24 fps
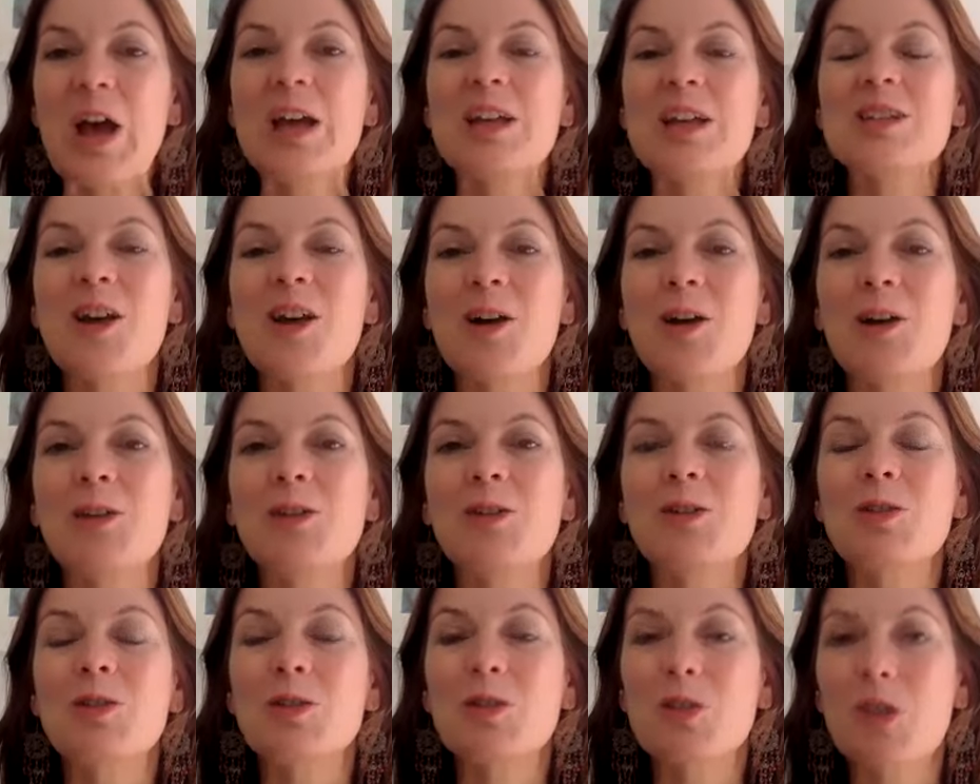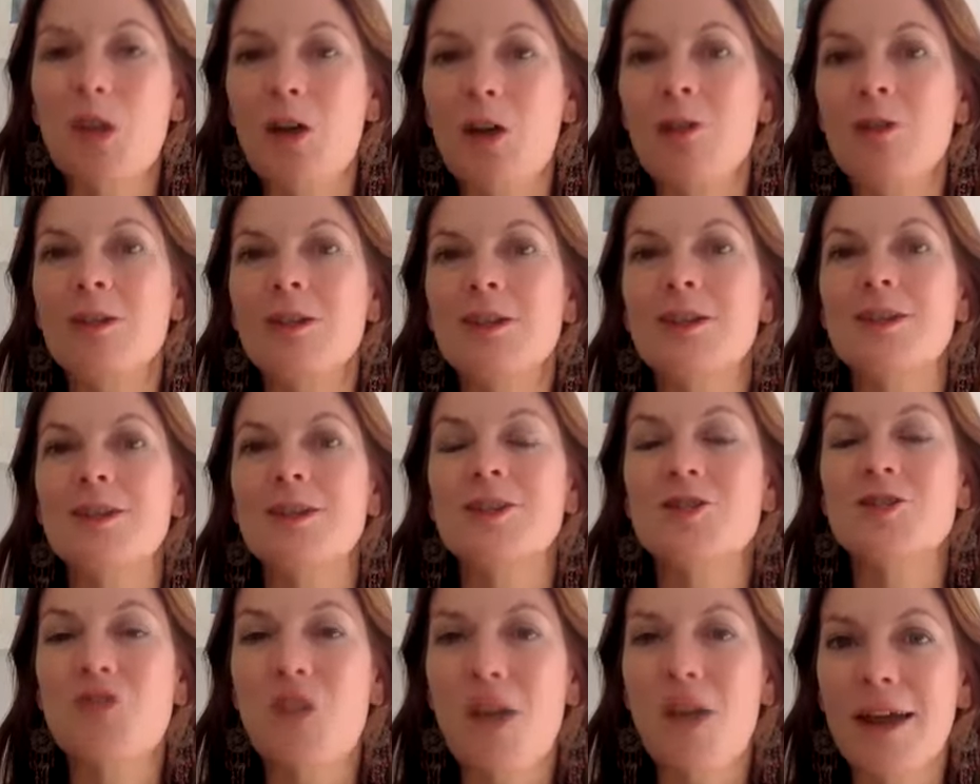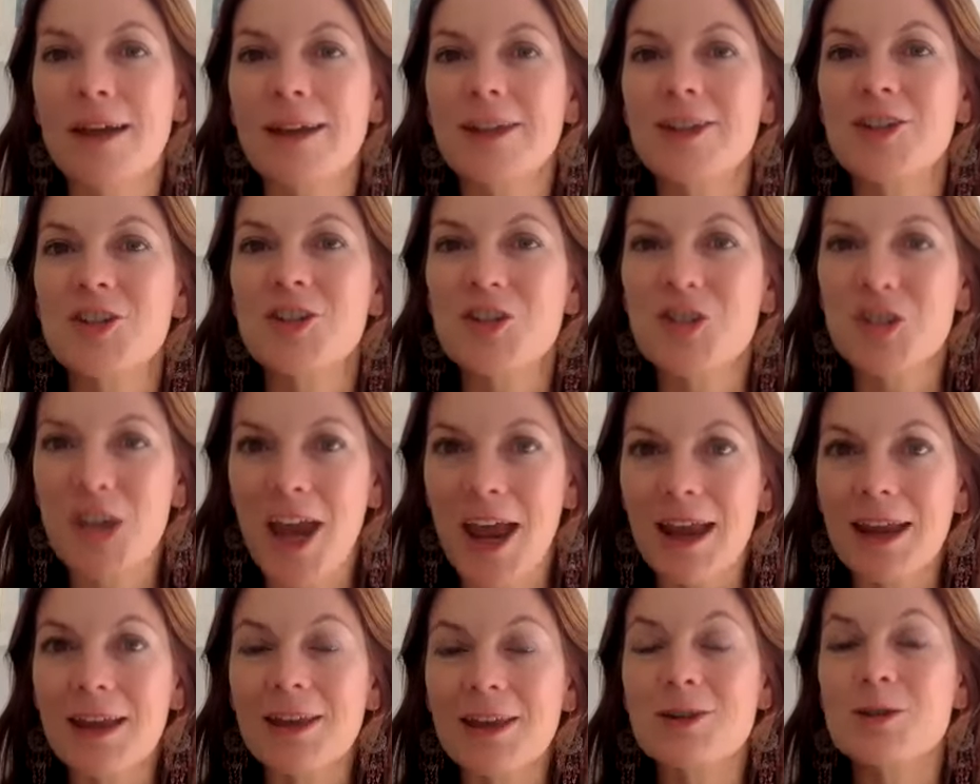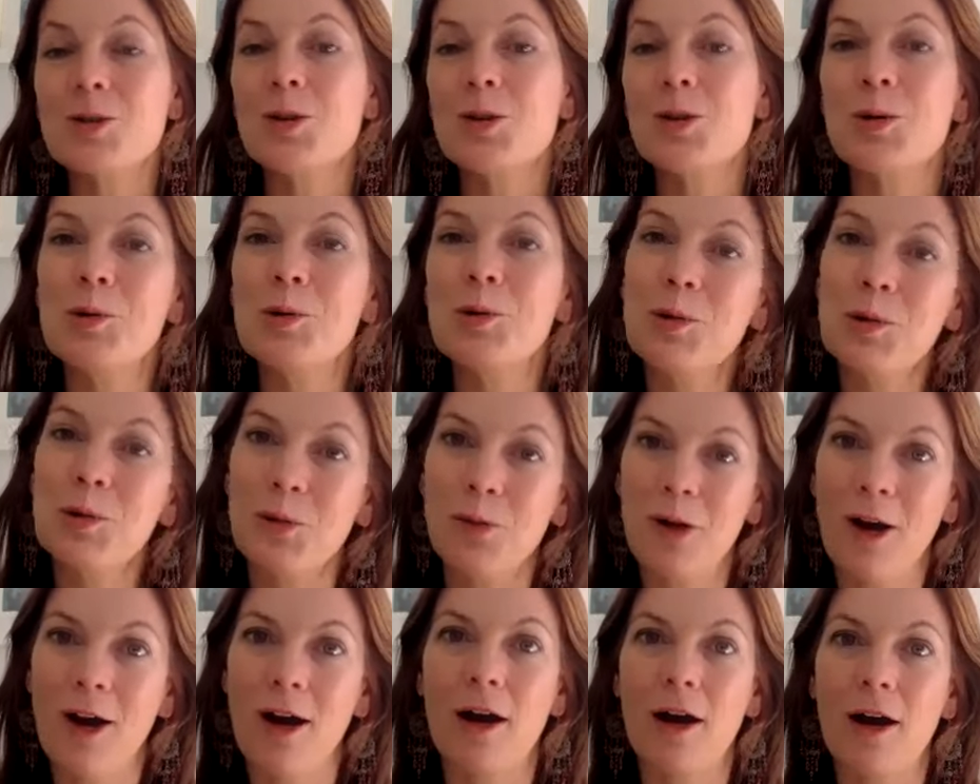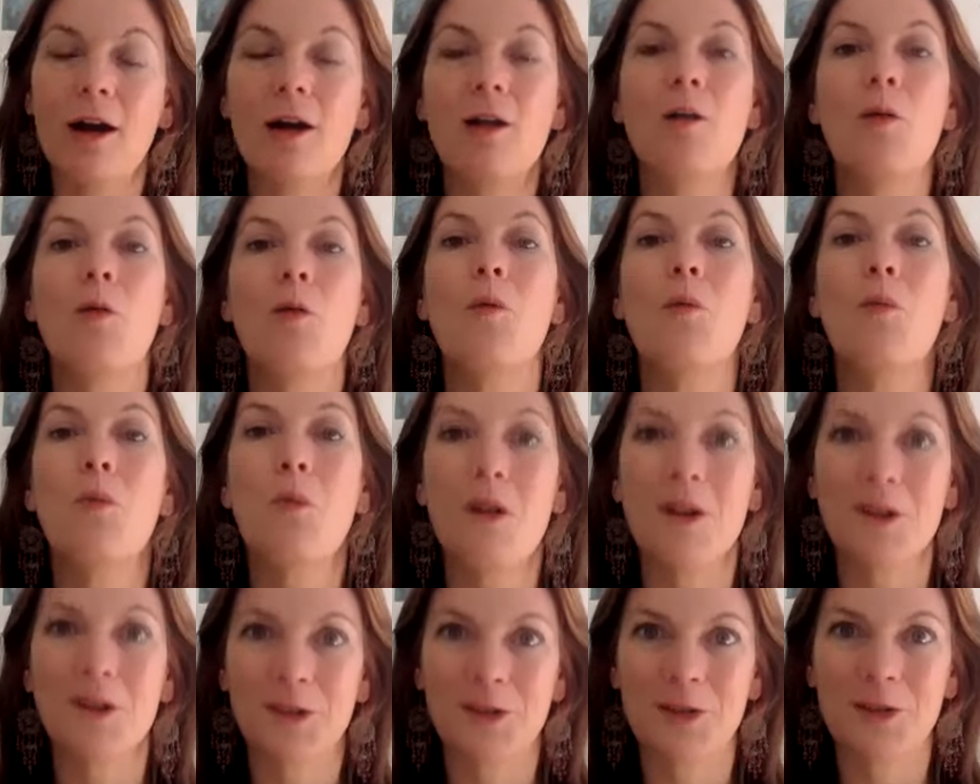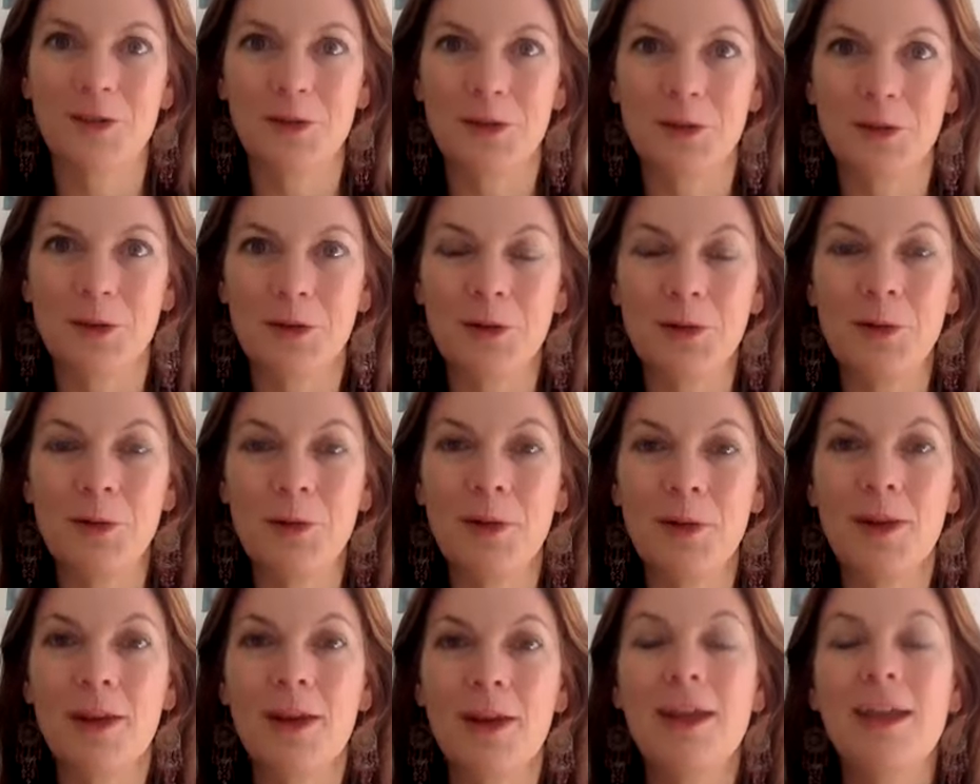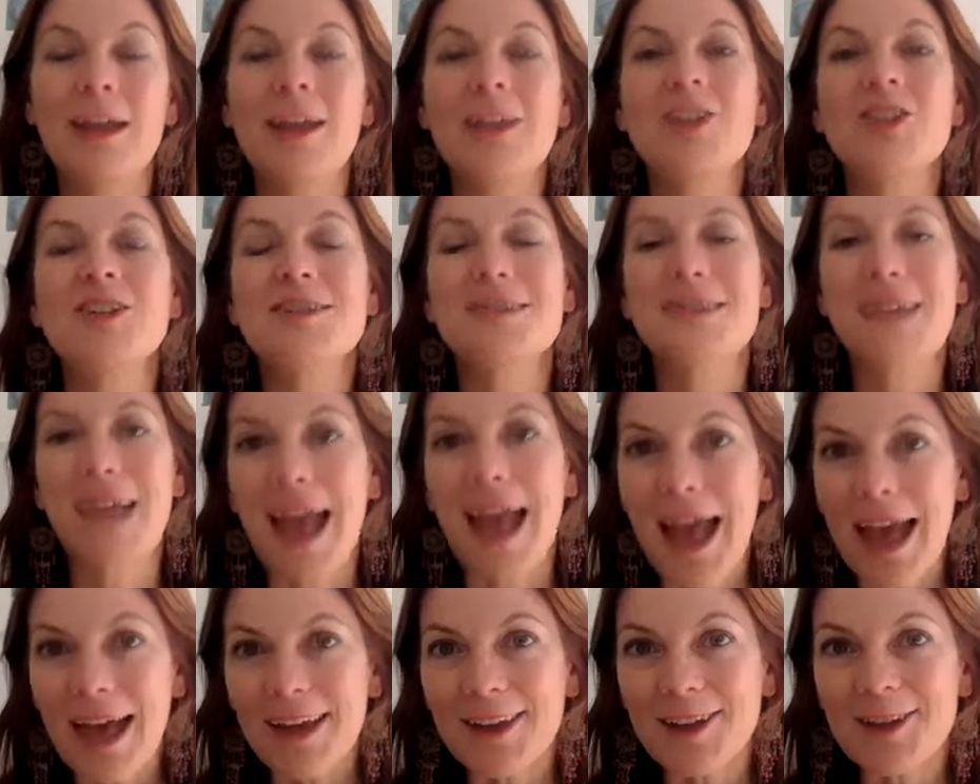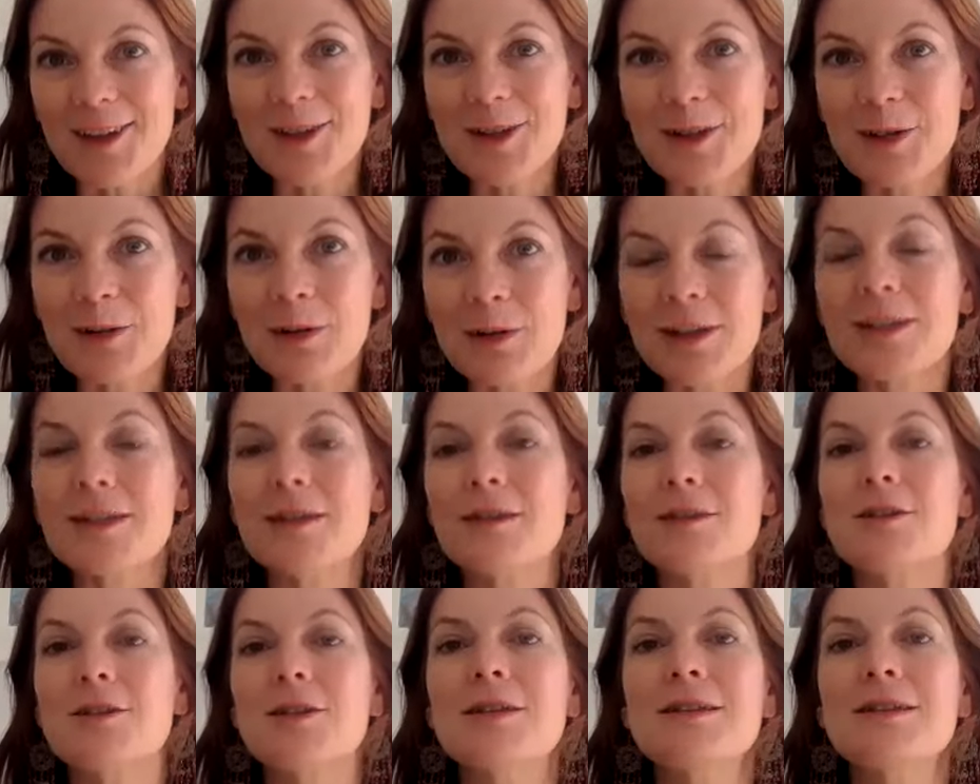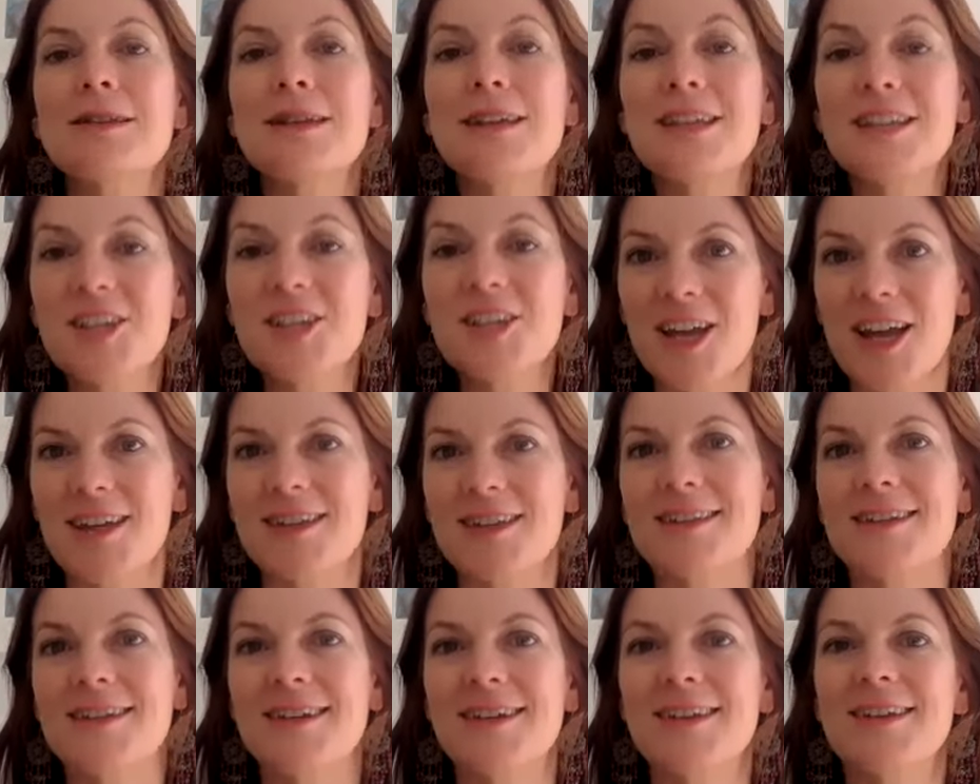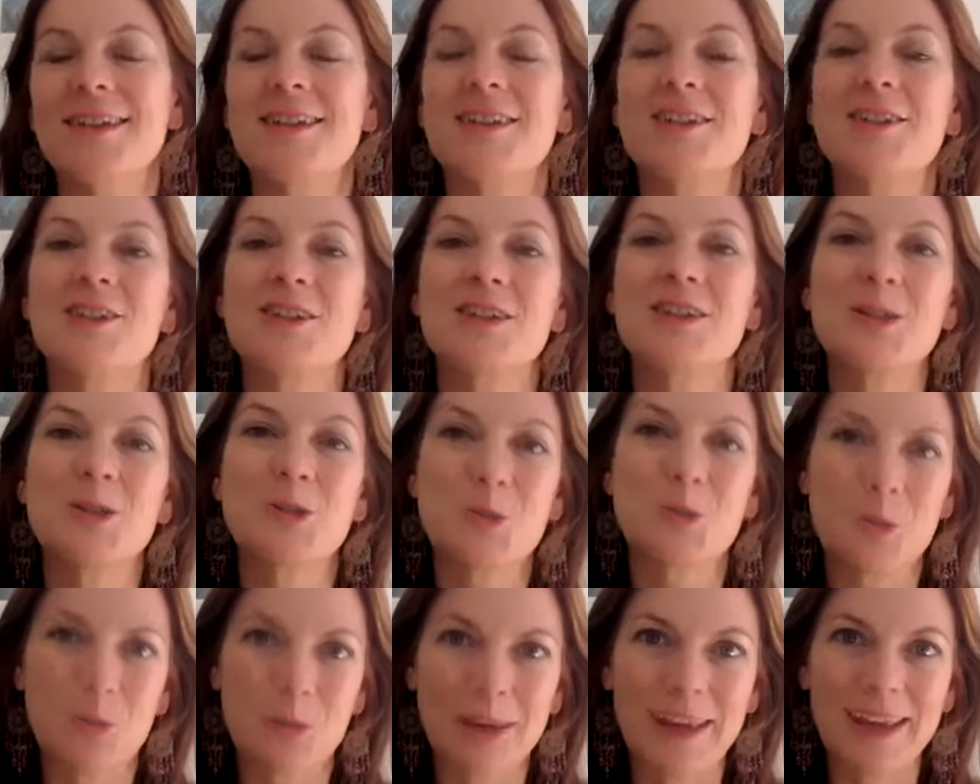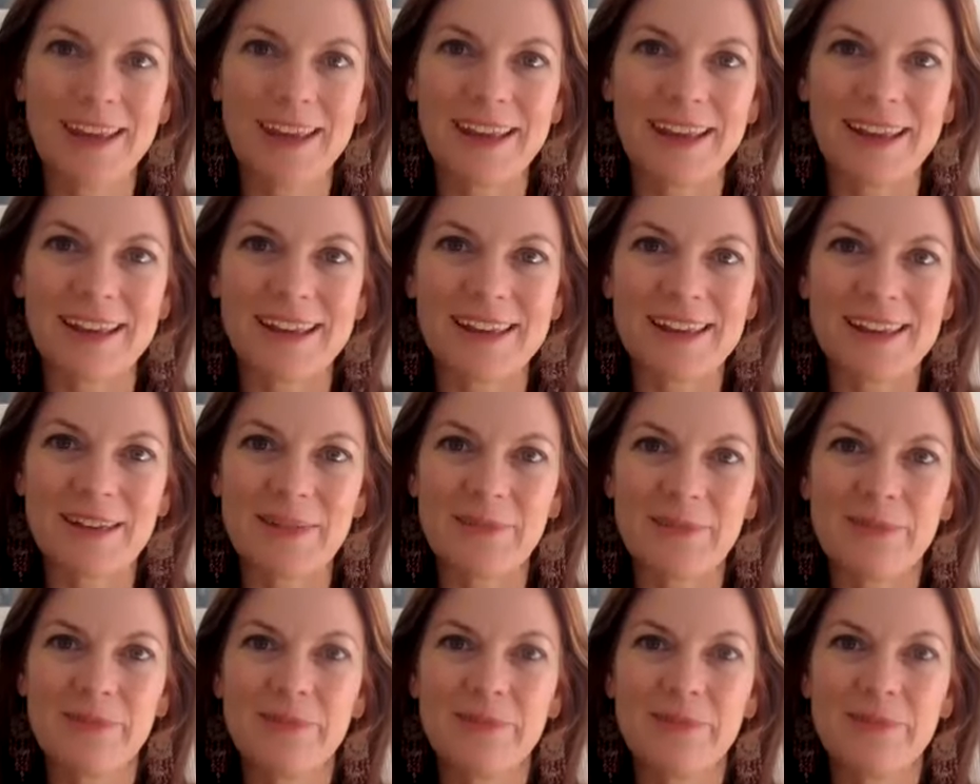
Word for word: So don't try and change who you are or what you do. Just add to it, just adjust it, just tweak it.